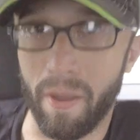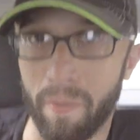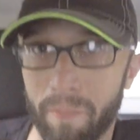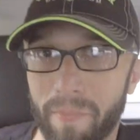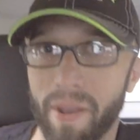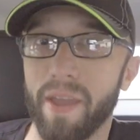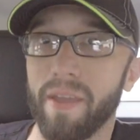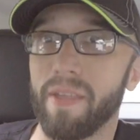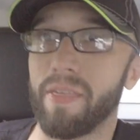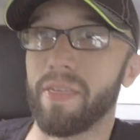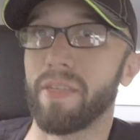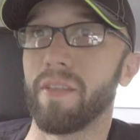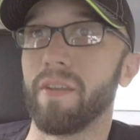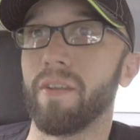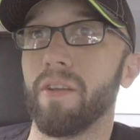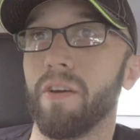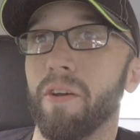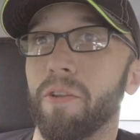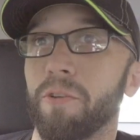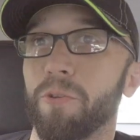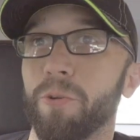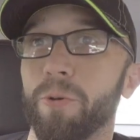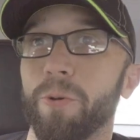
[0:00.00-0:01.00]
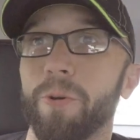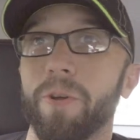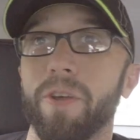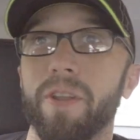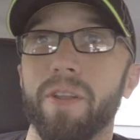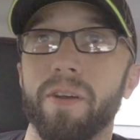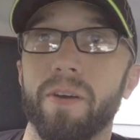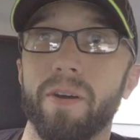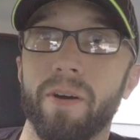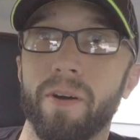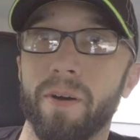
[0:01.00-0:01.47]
I'm Nathan Underwood.